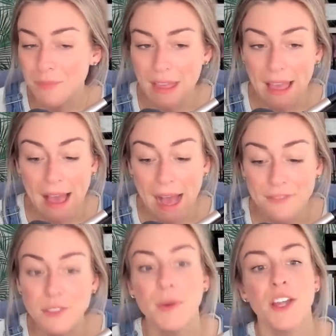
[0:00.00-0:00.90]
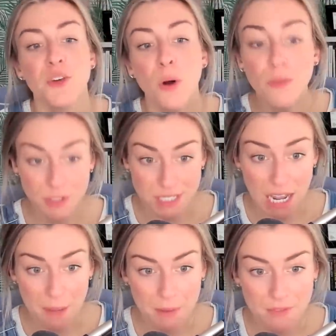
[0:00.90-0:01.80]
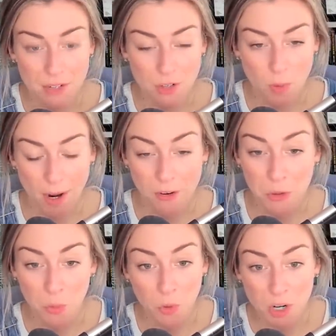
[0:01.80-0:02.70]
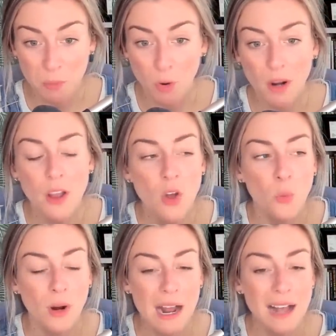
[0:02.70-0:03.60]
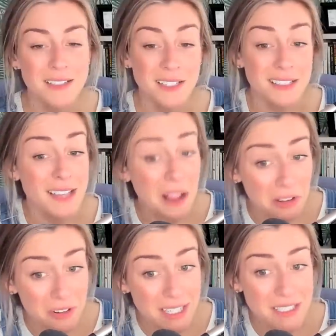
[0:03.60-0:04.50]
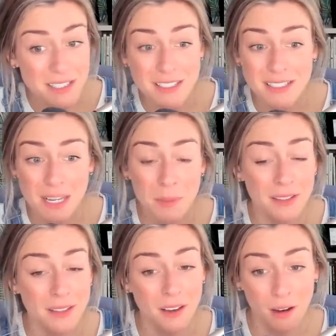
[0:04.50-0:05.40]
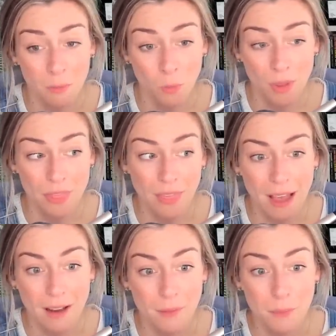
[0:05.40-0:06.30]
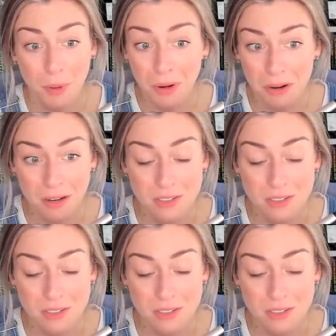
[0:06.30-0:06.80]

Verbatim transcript: They have to pay you overtime if they require you to work more, whereas a salary doesn't typically come with that perk.